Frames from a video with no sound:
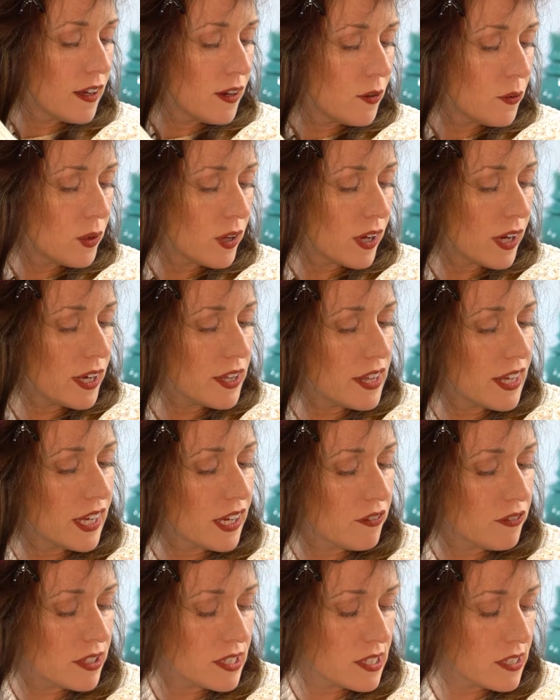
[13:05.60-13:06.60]
What I think
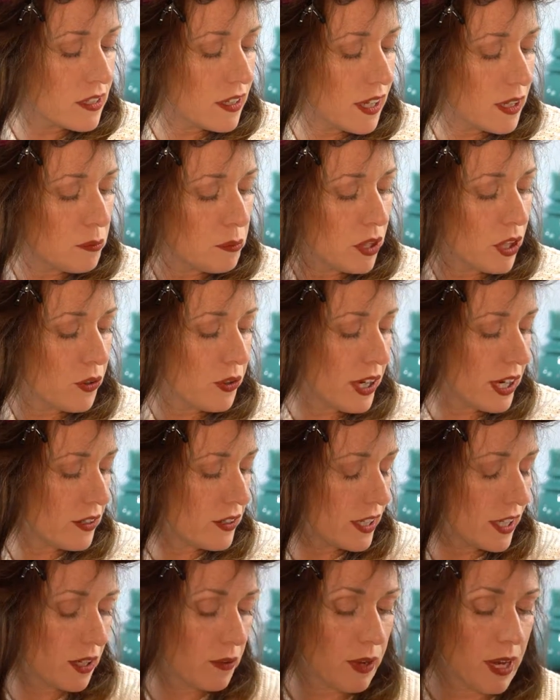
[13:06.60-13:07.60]
of a salon blowout
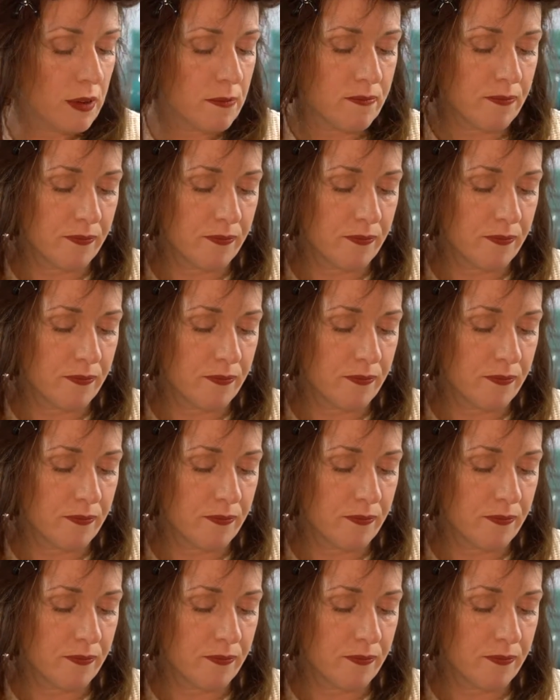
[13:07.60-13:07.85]
anyway.